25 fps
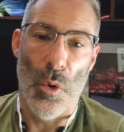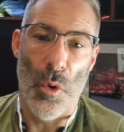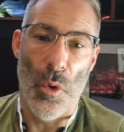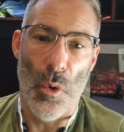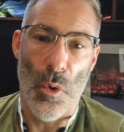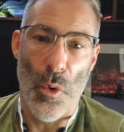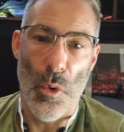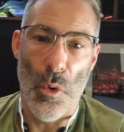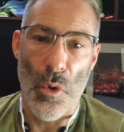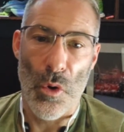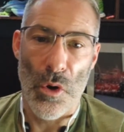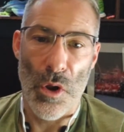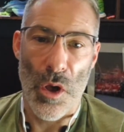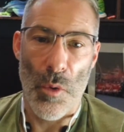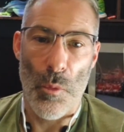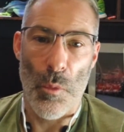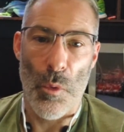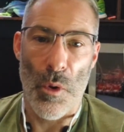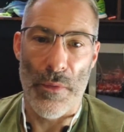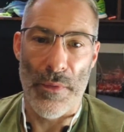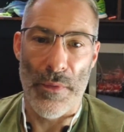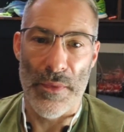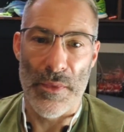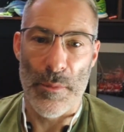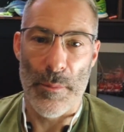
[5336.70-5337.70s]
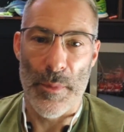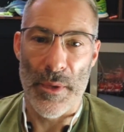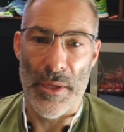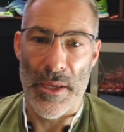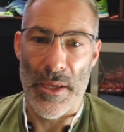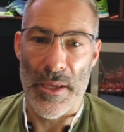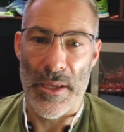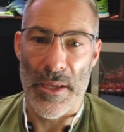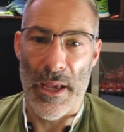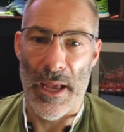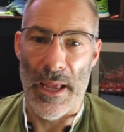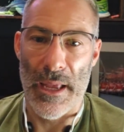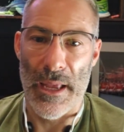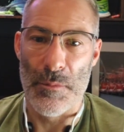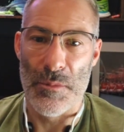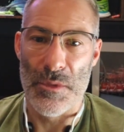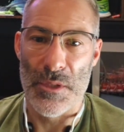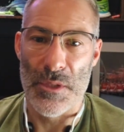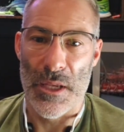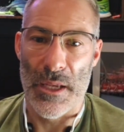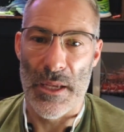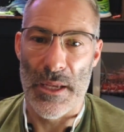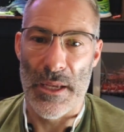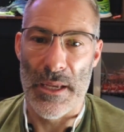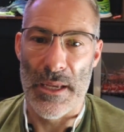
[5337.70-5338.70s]
All I want in the bigger games
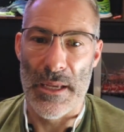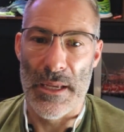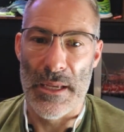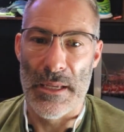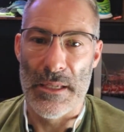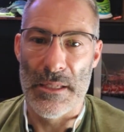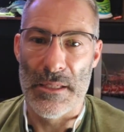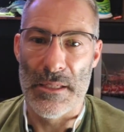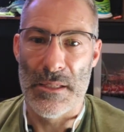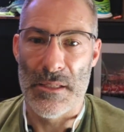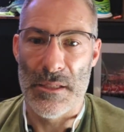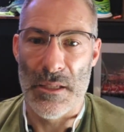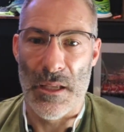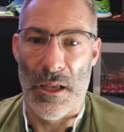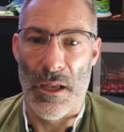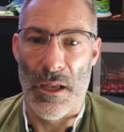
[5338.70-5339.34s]
is